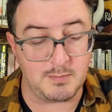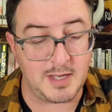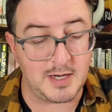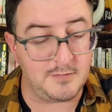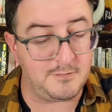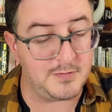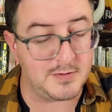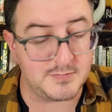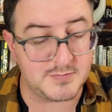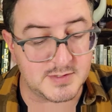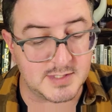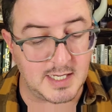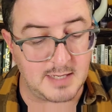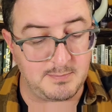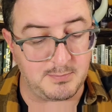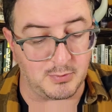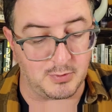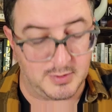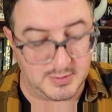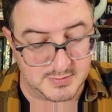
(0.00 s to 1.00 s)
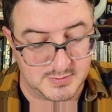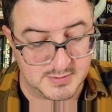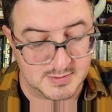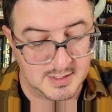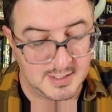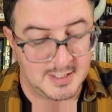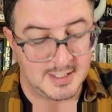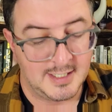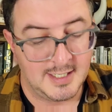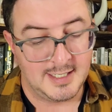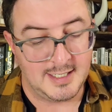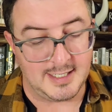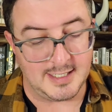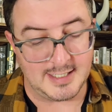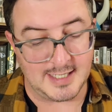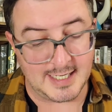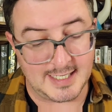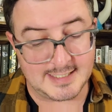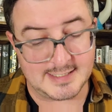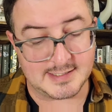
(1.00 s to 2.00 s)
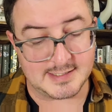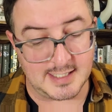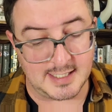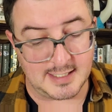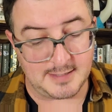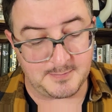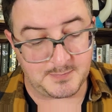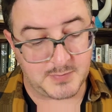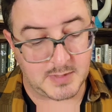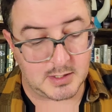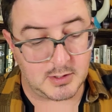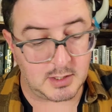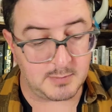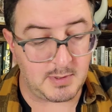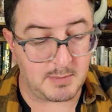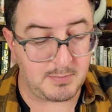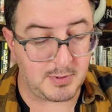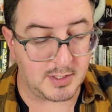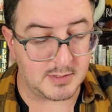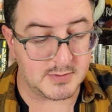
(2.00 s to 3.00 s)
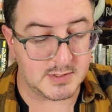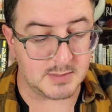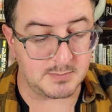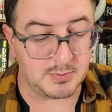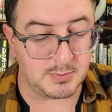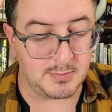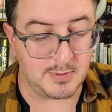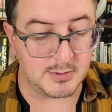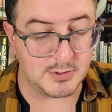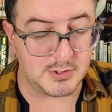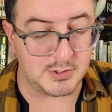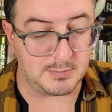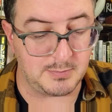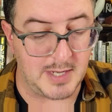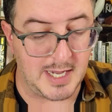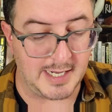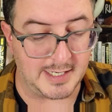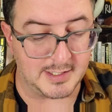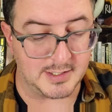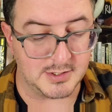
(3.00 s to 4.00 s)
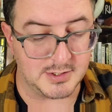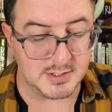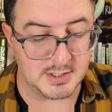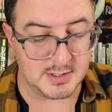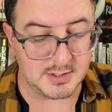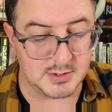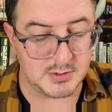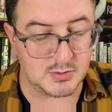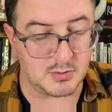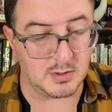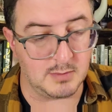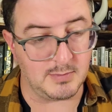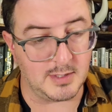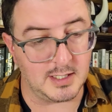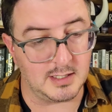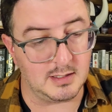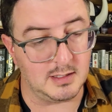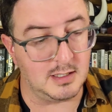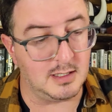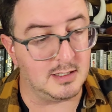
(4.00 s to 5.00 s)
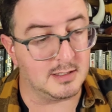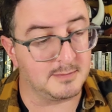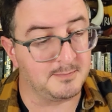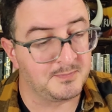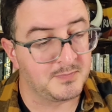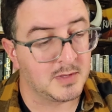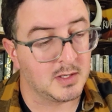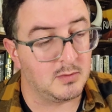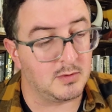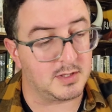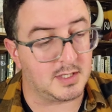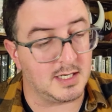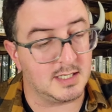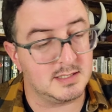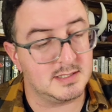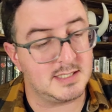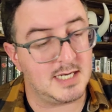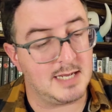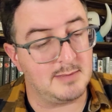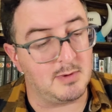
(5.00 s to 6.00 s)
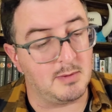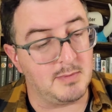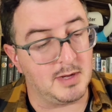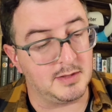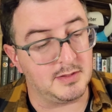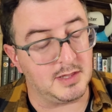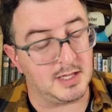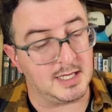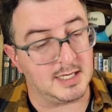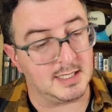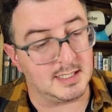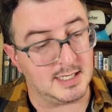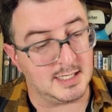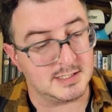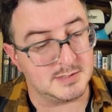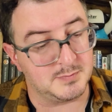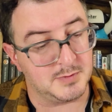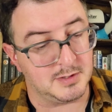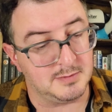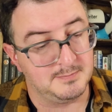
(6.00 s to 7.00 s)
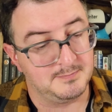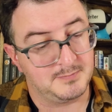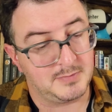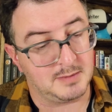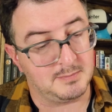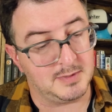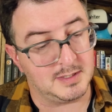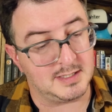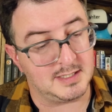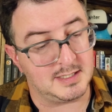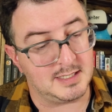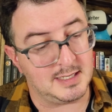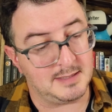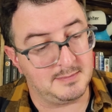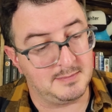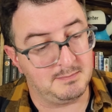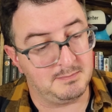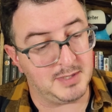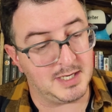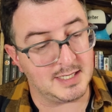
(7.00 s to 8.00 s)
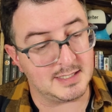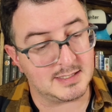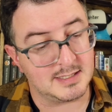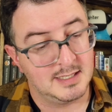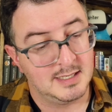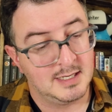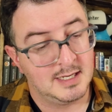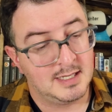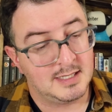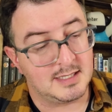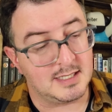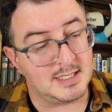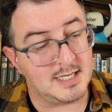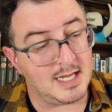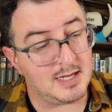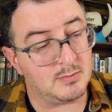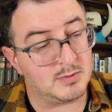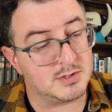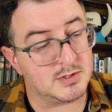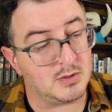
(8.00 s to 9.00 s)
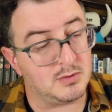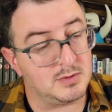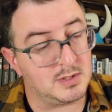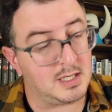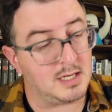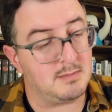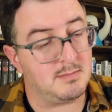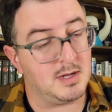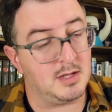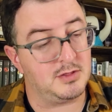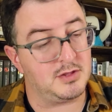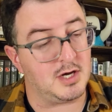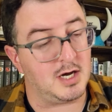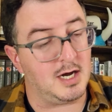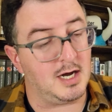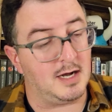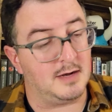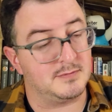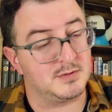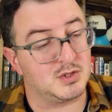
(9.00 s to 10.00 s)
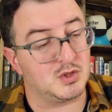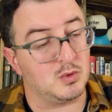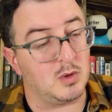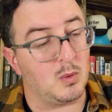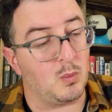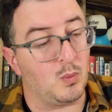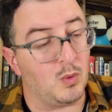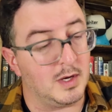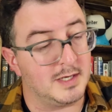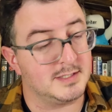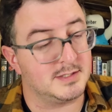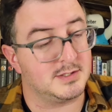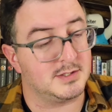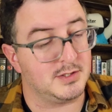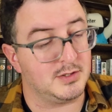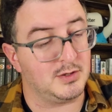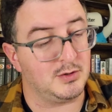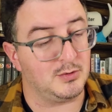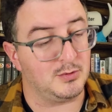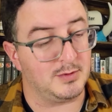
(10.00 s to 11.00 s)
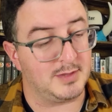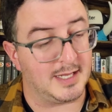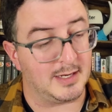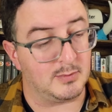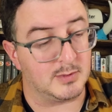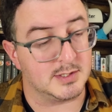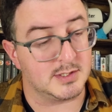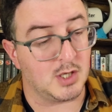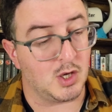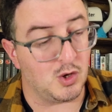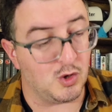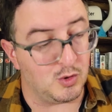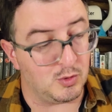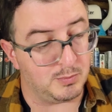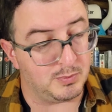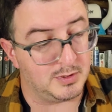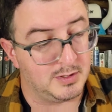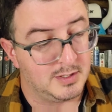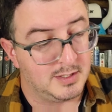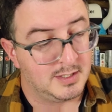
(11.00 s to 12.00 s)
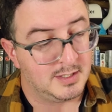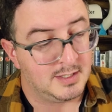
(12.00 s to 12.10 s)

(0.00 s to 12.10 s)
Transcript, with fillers: the benefit of skateboarders. In hindsight, it could have been part of some promotional package that the store bought along with Guns and Ammo Monthly and Cosmo. But the, but the date was only a month off, so it was new. There was hope.